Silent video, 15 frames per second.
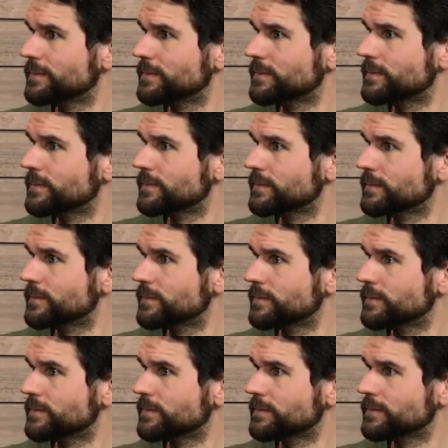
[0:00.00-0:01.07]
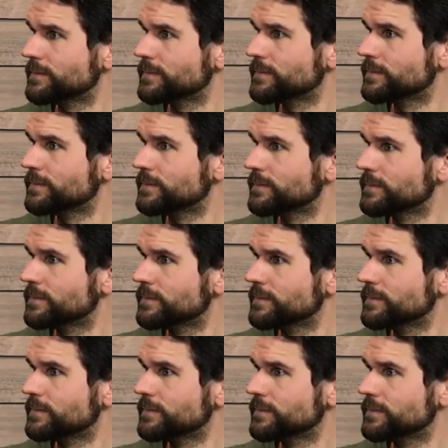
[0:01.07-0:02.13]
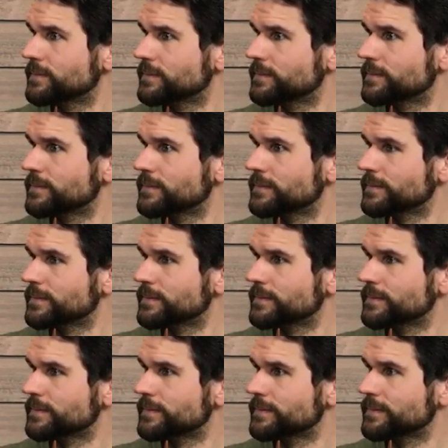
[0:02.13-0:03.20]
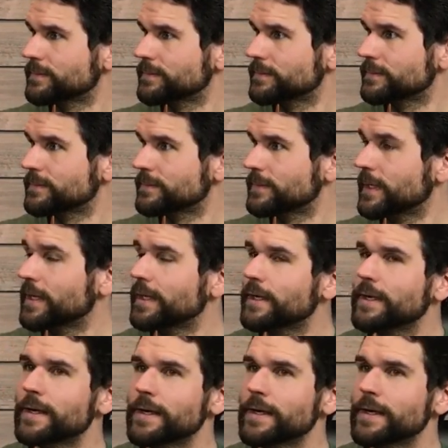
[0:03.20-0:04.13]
No words are spoken by the person on screen.